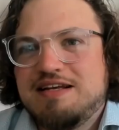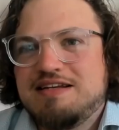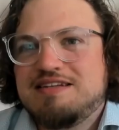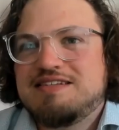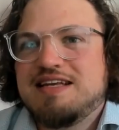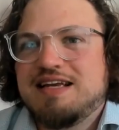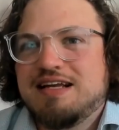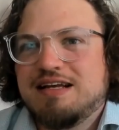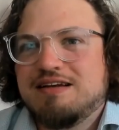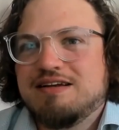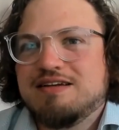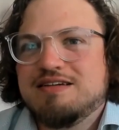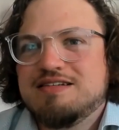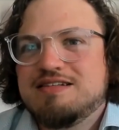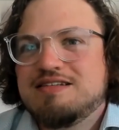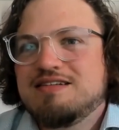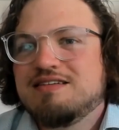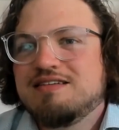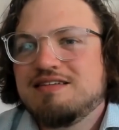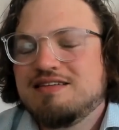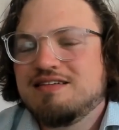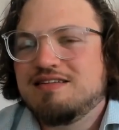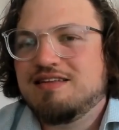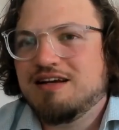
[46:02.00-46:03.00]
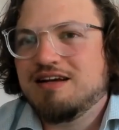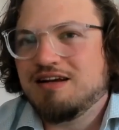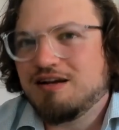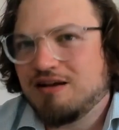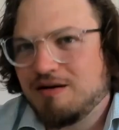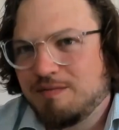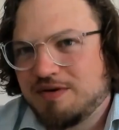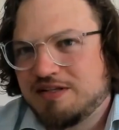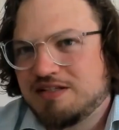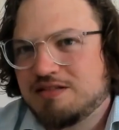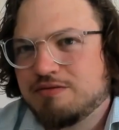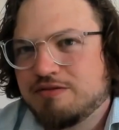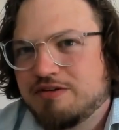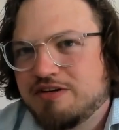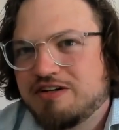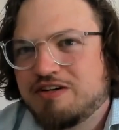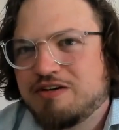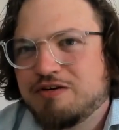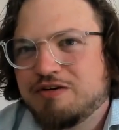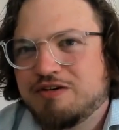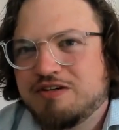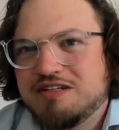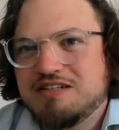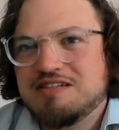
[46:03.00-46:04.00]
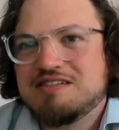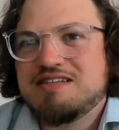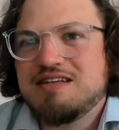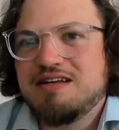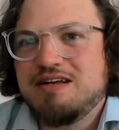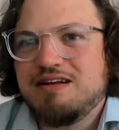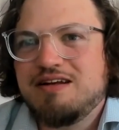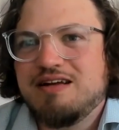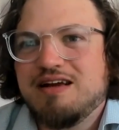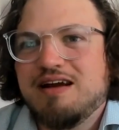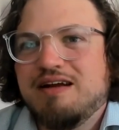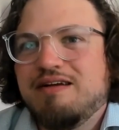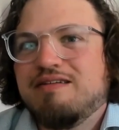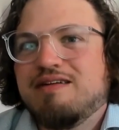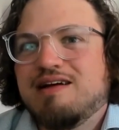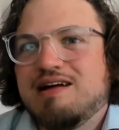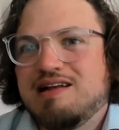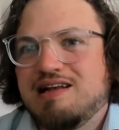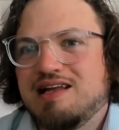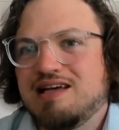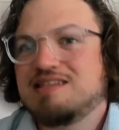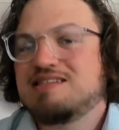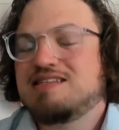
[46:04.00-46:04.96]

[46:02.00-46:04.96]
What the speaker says: singers that come into a recording studio unless